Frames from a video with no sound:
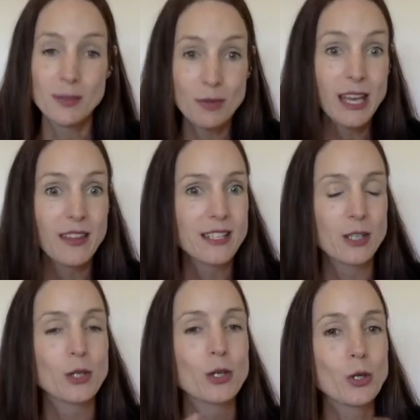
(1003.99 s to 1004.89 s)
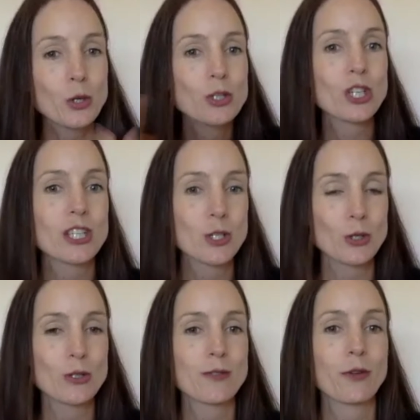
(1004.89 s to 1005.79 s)
But these are huge
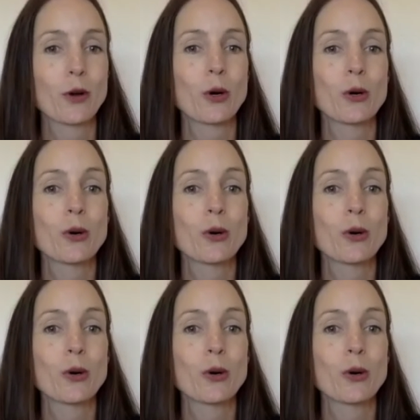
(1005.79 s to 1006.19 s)
issues for